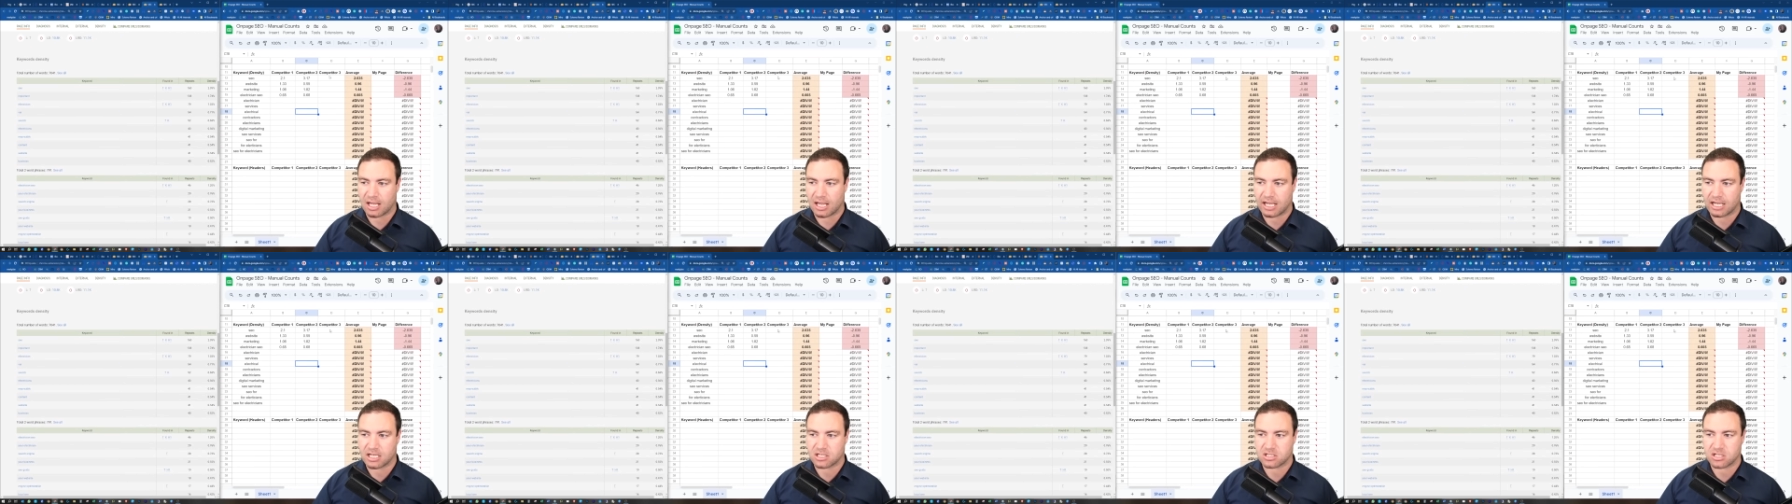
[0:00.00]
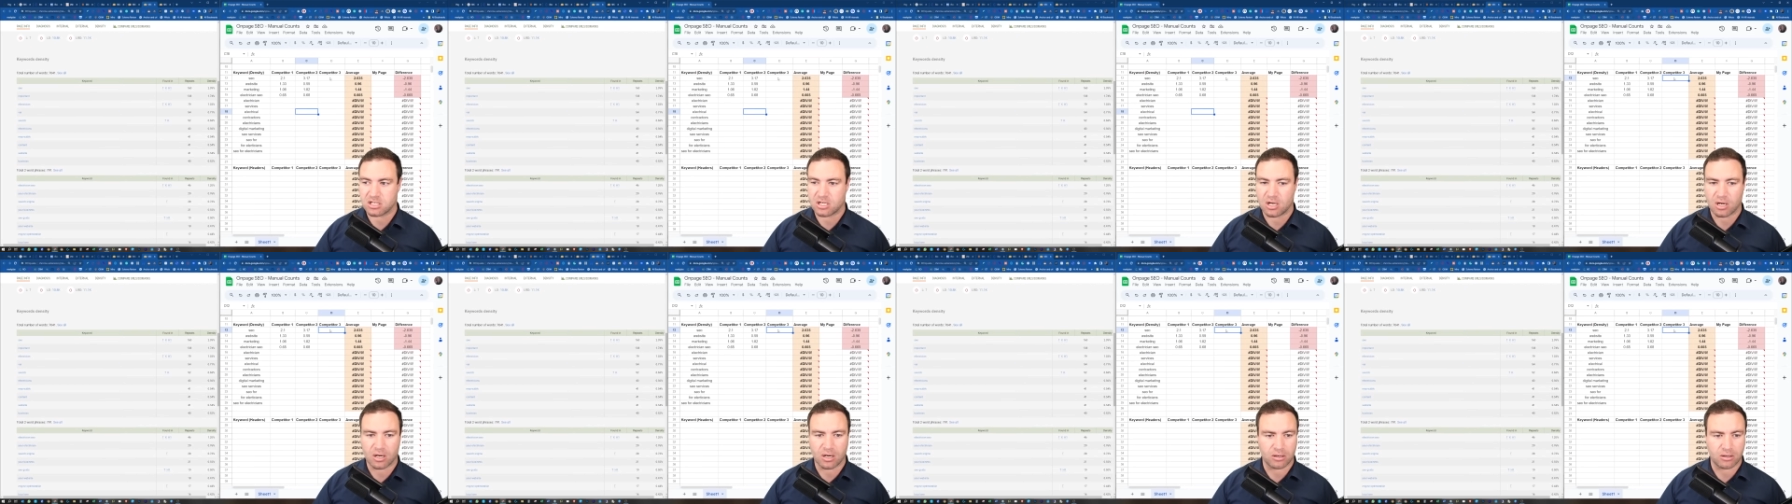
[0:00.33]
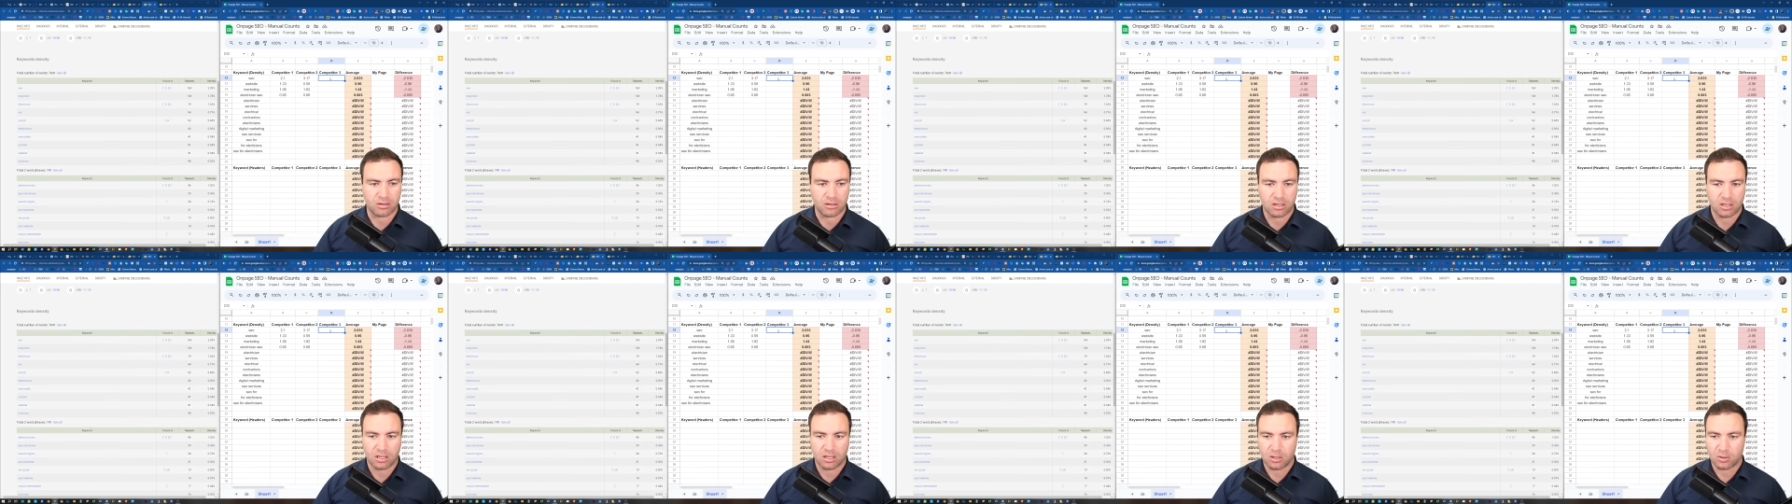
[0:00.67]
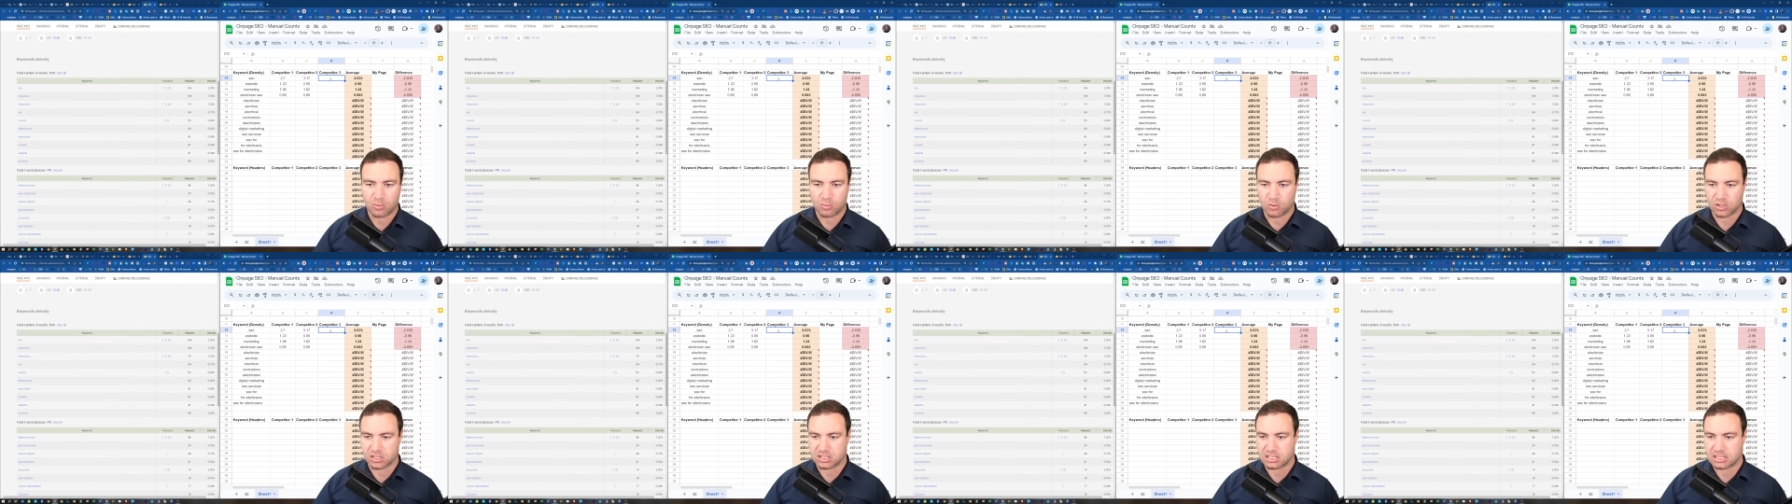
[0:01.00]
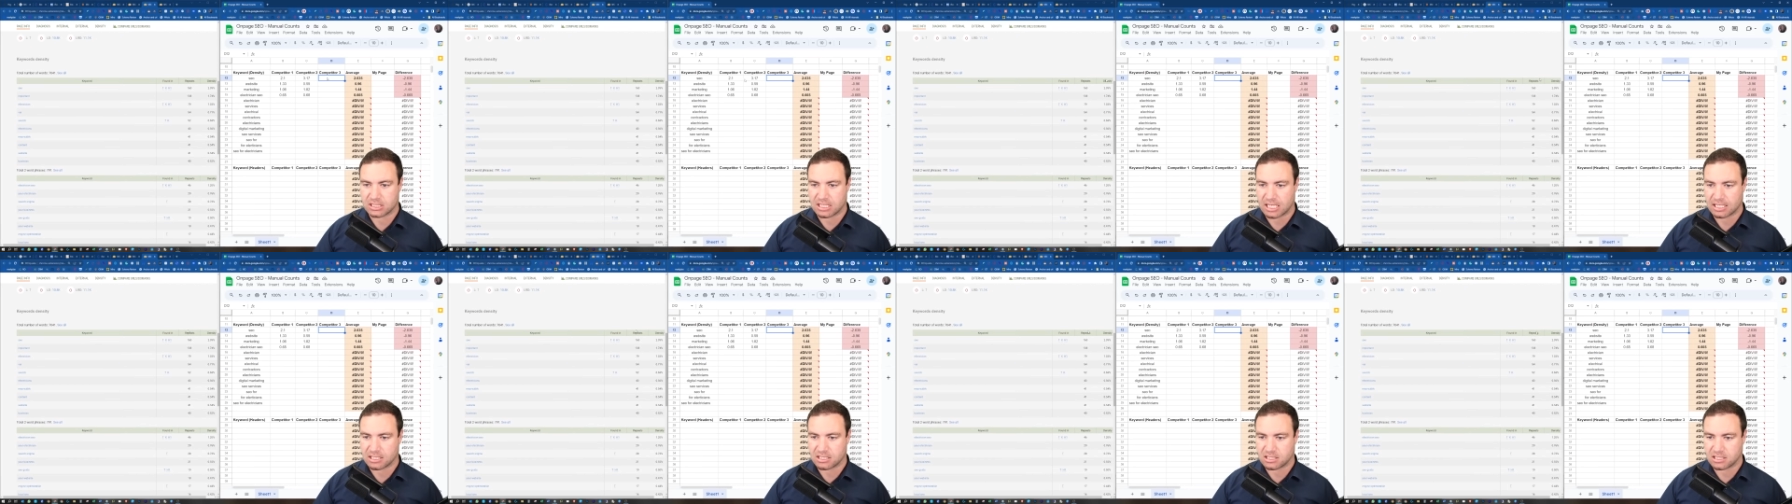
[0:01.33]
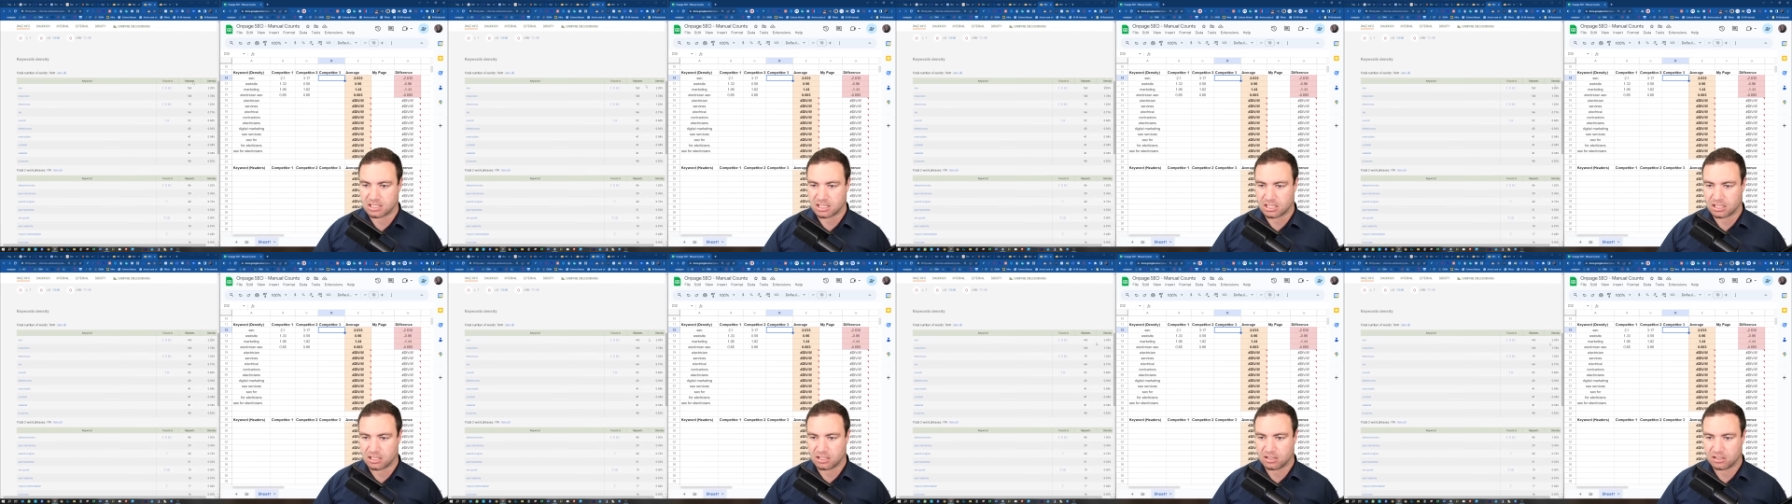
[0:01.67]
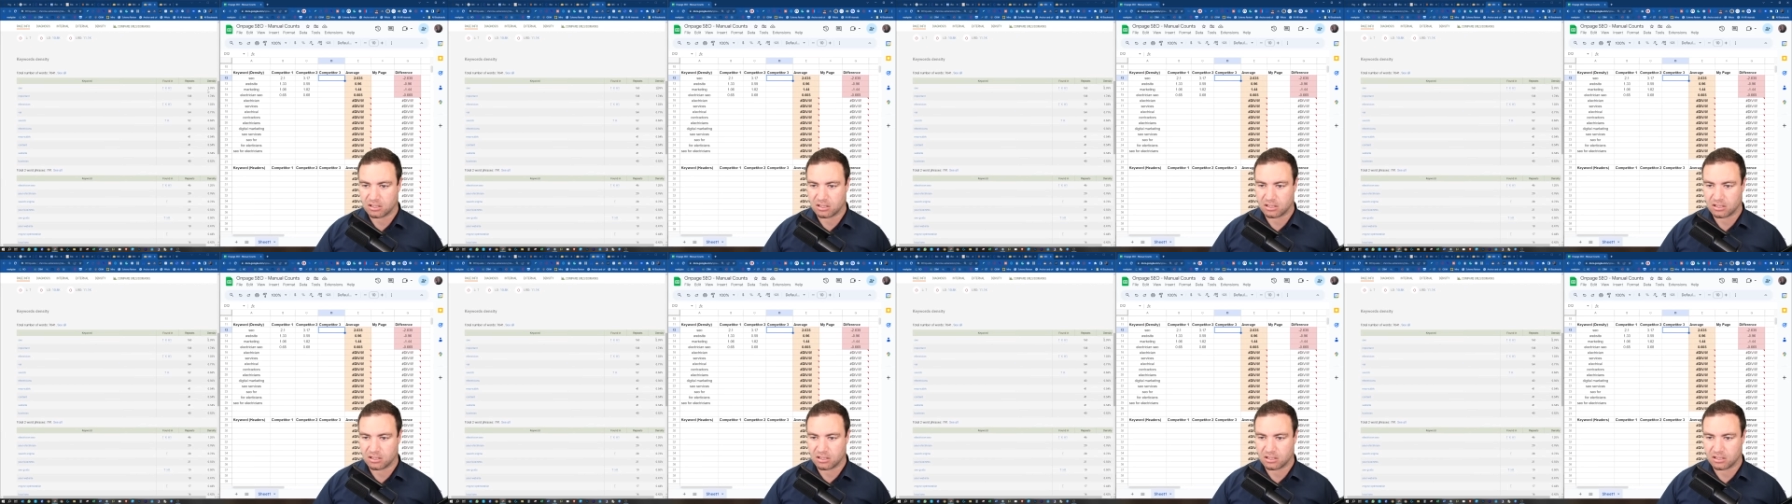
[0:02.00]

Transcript: SEO, what's the density?